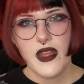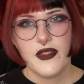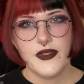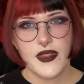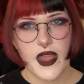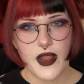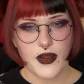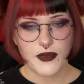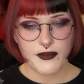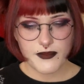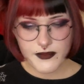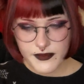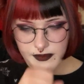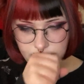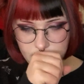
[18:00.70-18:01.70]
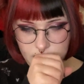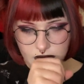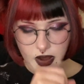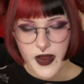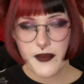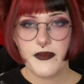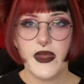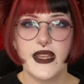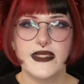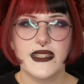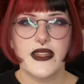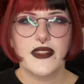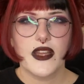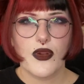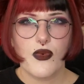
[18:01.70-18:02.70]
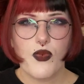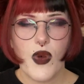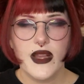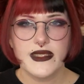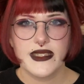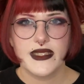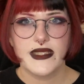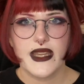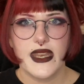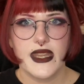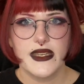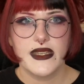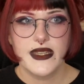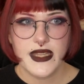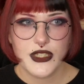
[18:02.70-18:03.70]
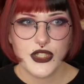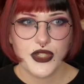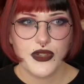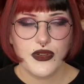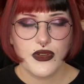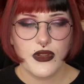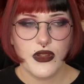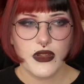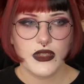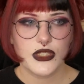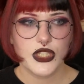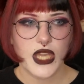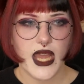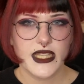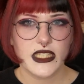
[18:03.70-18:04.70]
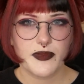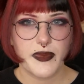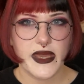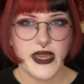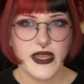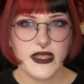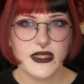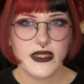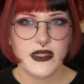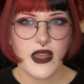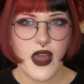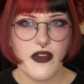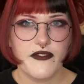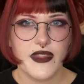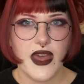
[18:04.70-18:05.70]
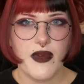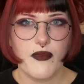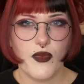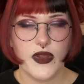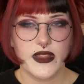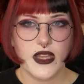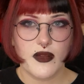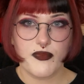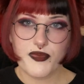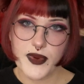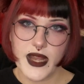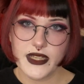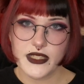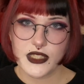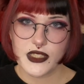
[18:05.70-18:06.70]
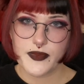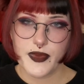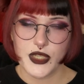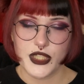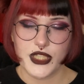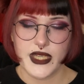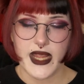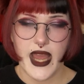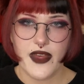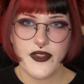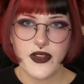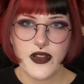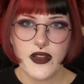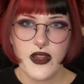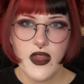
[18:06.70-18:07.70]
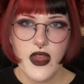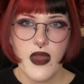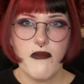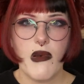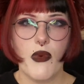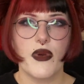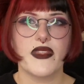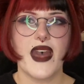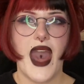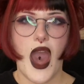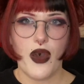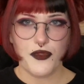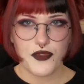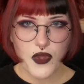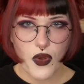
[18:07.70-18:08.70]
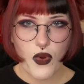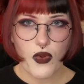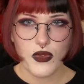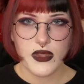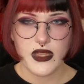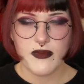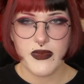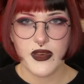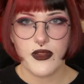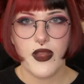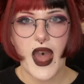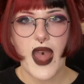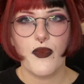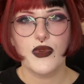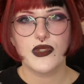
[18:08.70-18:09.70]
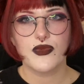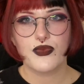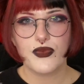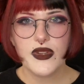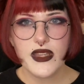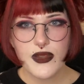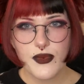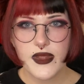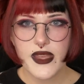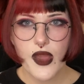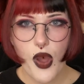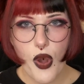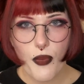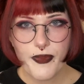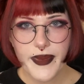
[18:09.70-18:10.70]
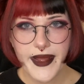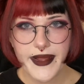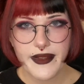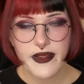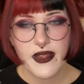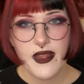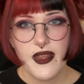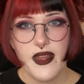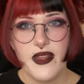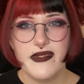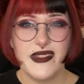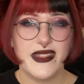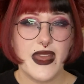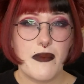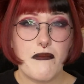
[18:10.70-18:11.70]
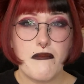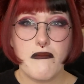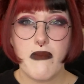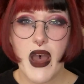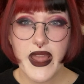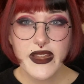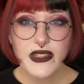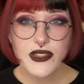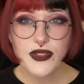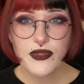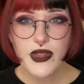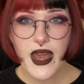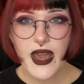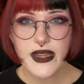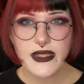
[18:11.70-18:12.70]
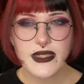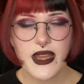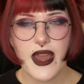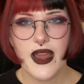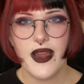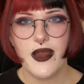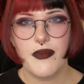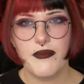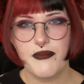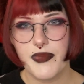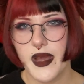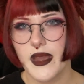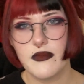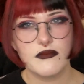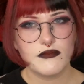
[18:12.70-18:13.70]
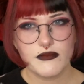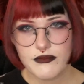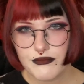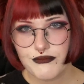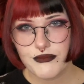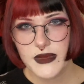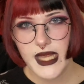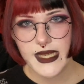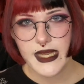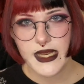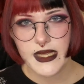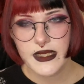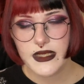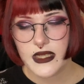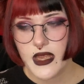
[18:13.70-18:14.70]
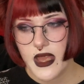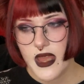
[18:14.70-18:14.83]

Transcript: there wasn't an additional chest piece of them with their breasts pushed together but without the hole in the middle. I was really, really hoping that they might do that, but they didn't.